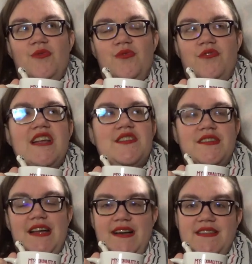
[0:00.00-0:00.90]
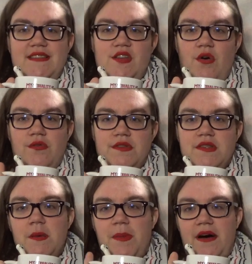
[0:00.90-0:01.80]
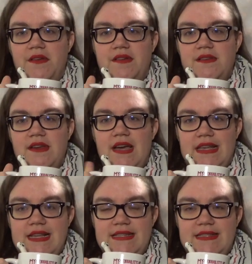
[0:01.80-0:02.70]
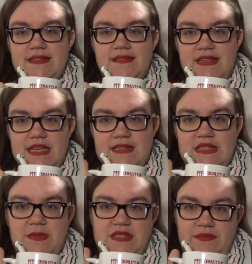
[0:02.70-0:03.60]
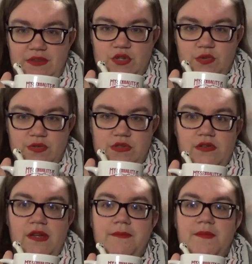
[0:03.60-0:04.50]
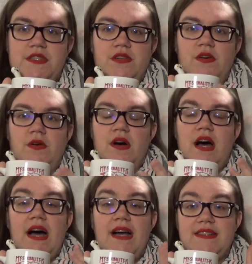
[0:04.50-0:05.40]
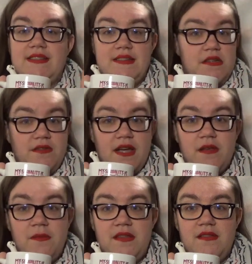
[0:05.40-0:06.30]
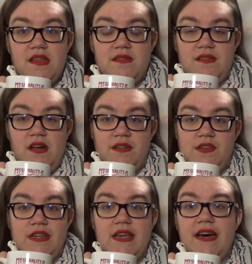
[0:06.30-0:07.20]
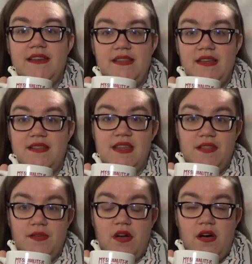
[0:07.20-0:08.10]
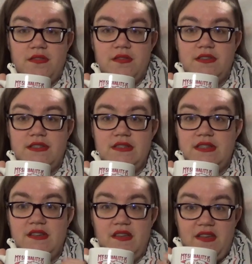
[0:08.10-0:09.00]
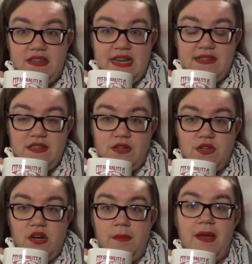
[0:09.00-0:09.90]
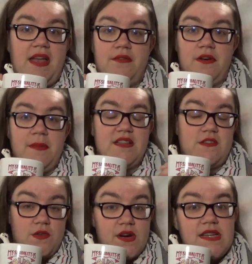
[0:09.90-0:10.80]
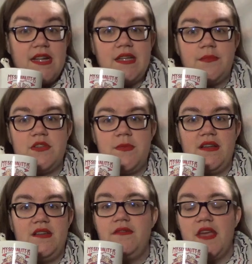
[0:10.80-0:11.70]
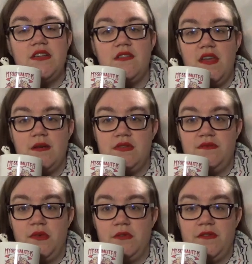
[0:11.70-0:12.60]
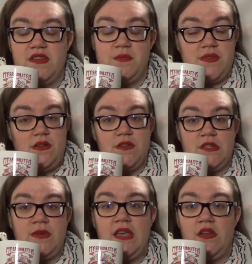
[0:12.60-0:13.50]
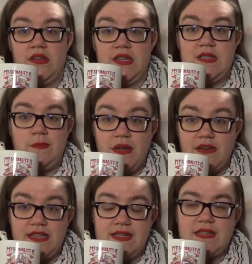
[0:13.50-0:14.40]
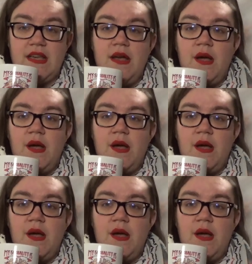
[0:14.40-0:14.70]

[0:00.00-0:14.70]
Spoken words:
racialized tones about at least this specific short story. So I still recommend the anthology. I think the other authors did a fantastic job, and from a storytelling perspective, Into the Arms of Morpheus was also a good experience,